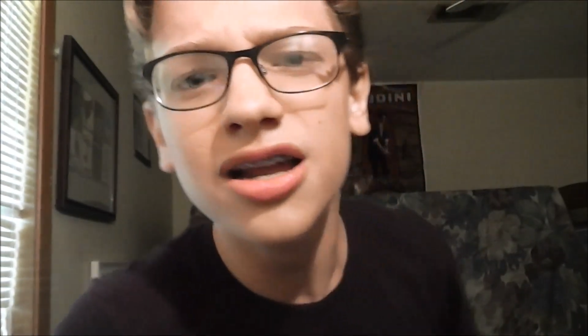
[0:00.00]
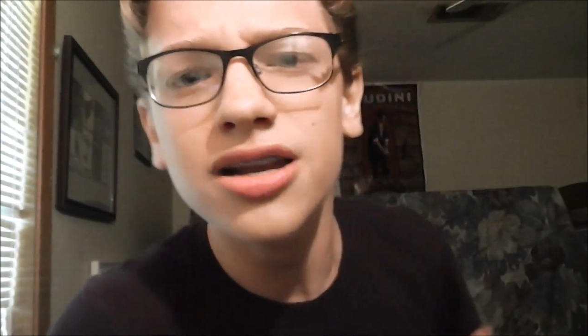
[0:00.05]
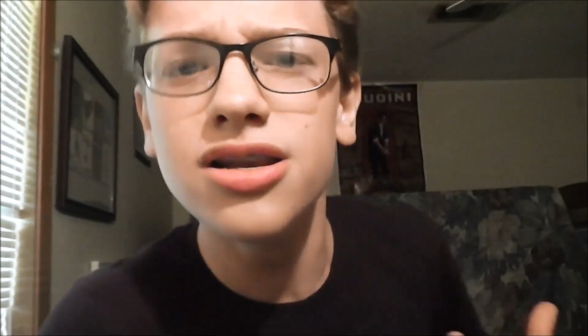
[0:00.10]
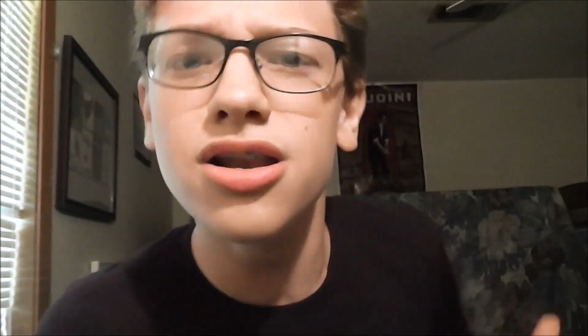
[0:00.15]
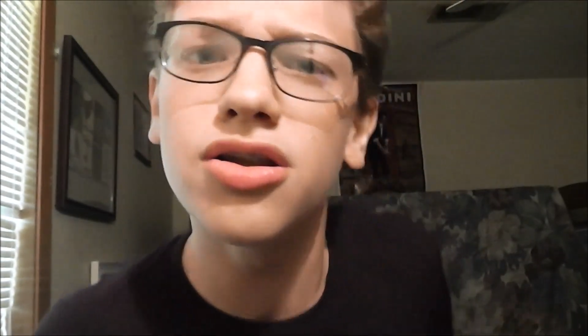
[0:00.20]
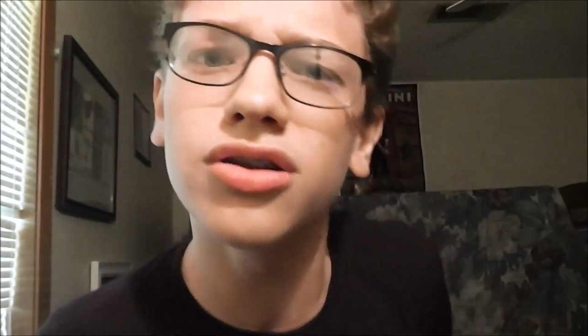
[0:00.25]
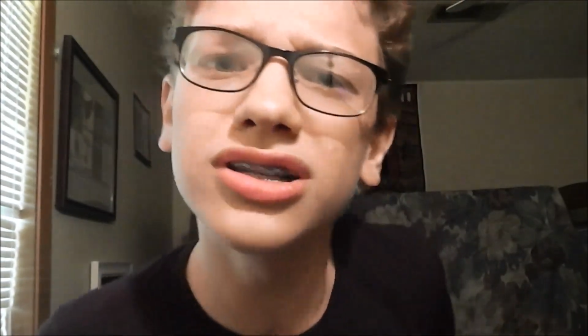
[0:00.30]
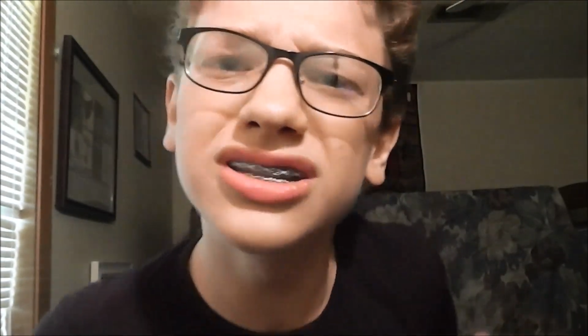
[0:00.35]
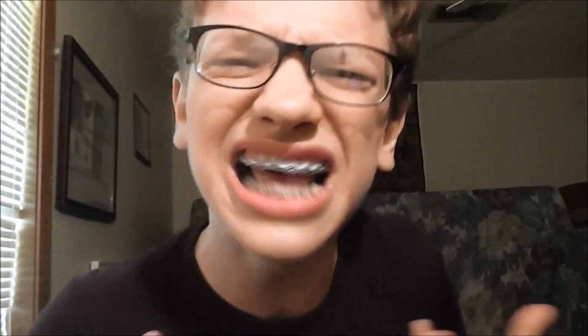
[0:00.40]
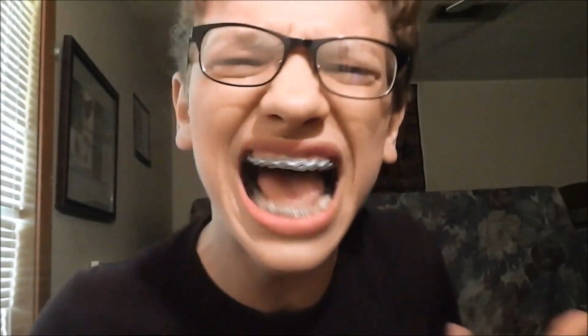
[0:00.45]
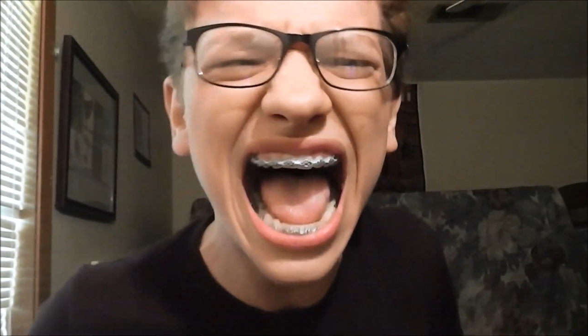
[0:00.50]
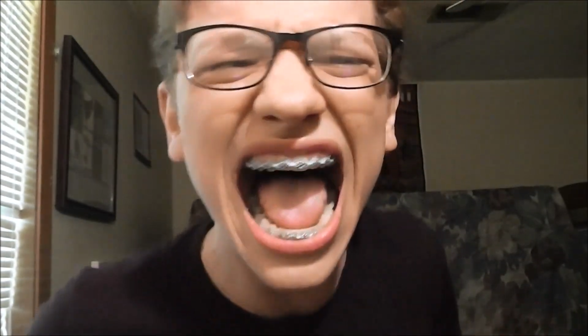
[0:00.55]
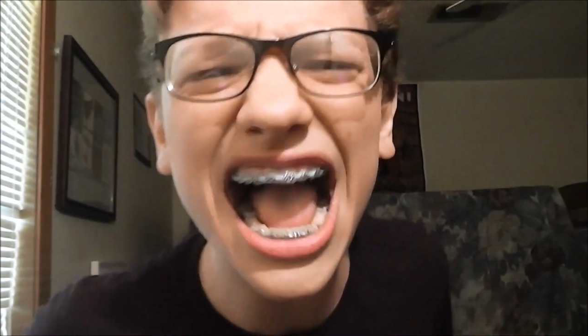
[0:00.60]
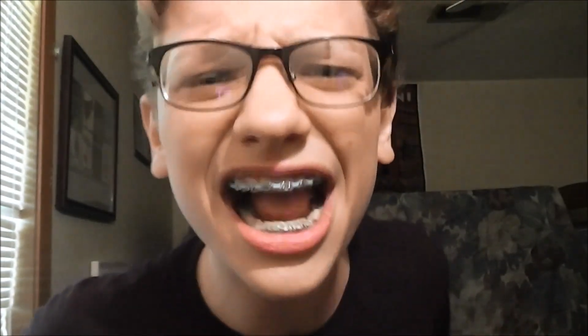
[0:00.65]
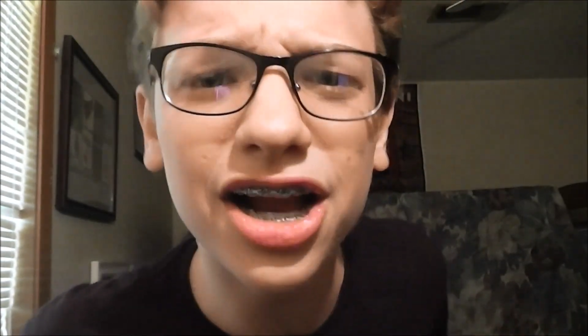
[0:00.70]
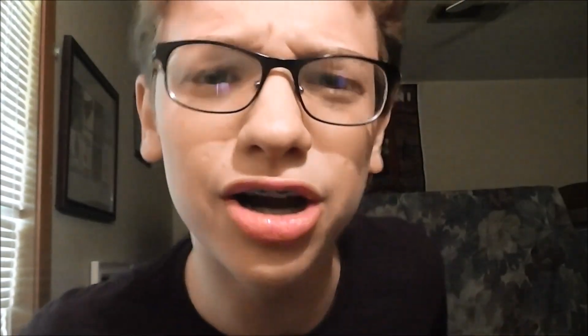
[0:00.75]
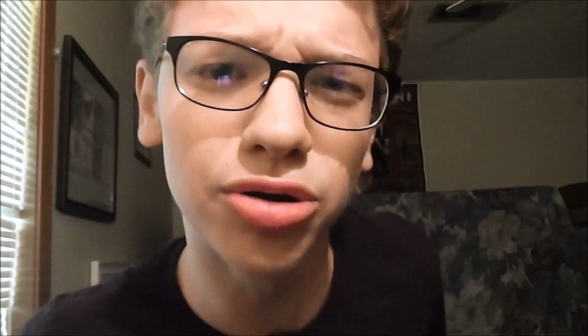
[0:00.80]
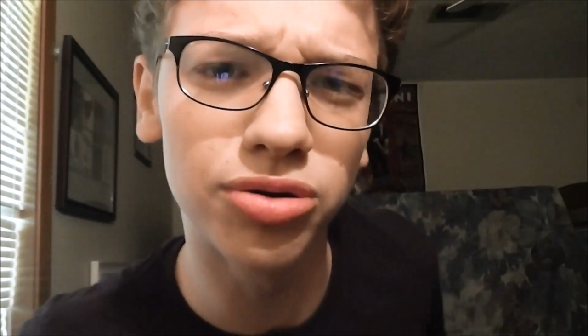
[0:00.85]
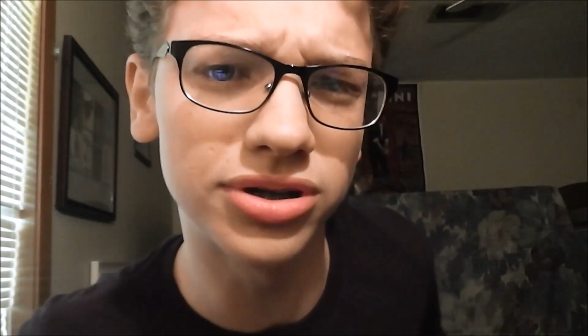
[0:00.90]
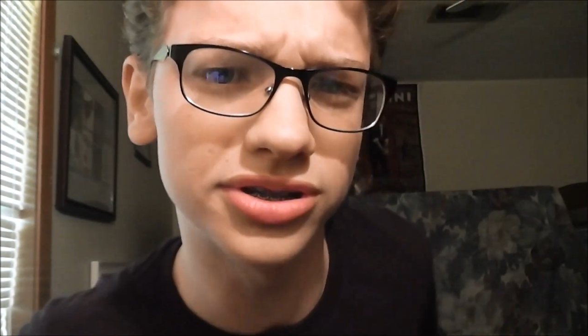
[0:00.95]
known as
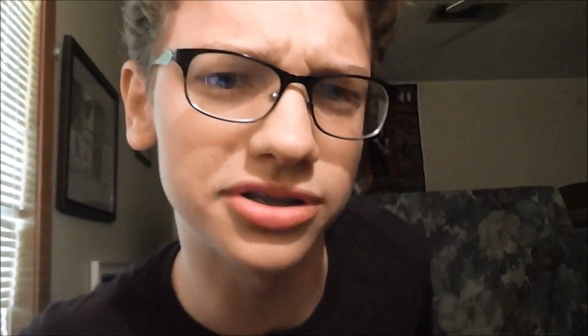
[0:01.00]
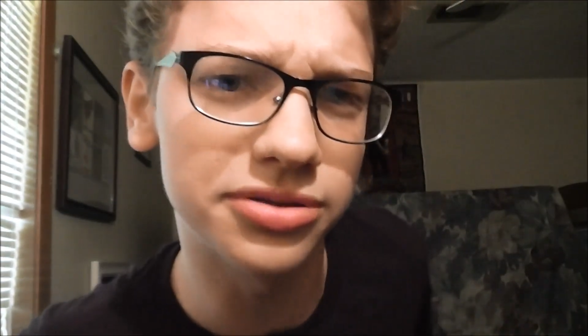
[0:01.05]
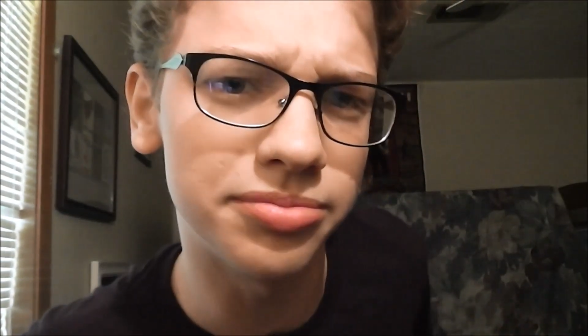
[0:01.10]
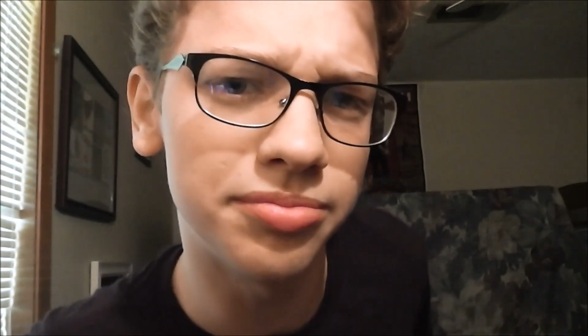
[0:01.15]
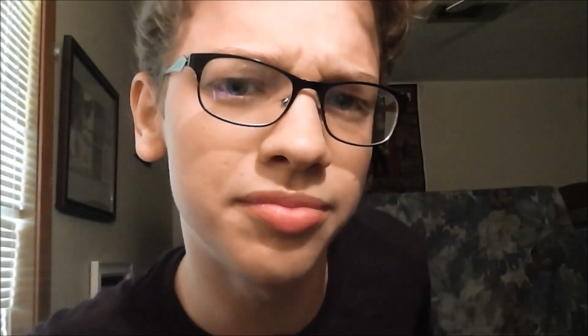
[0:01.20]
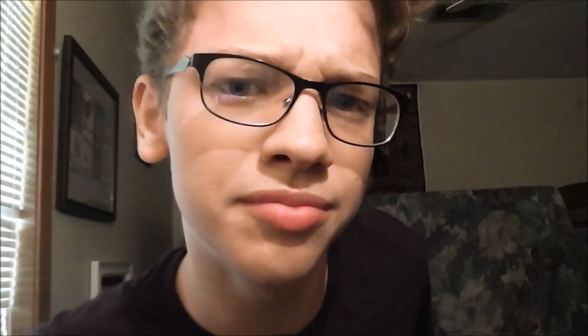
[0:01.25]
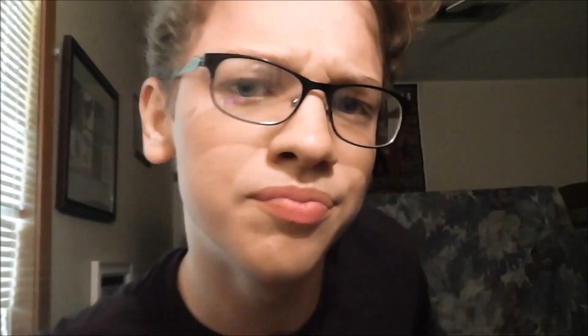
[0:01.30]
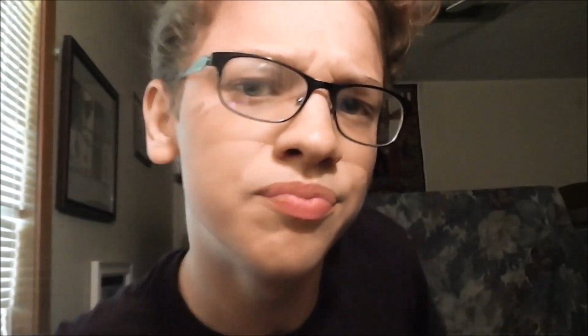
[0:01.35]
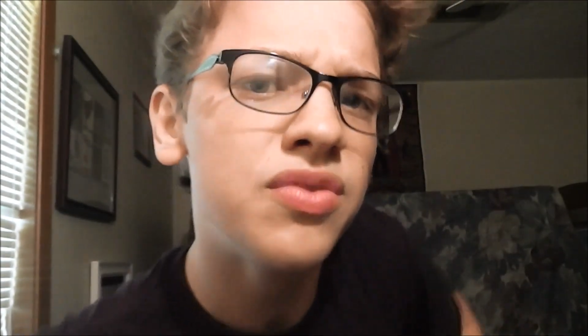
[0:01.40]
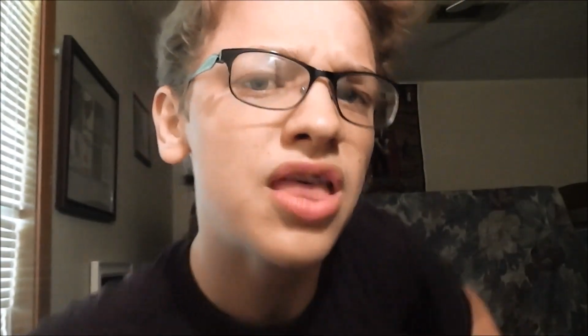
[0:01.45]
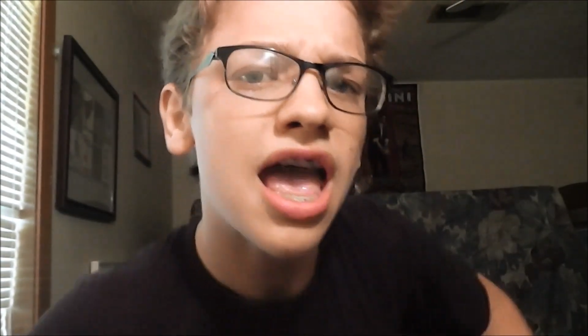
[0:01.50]
hackerism.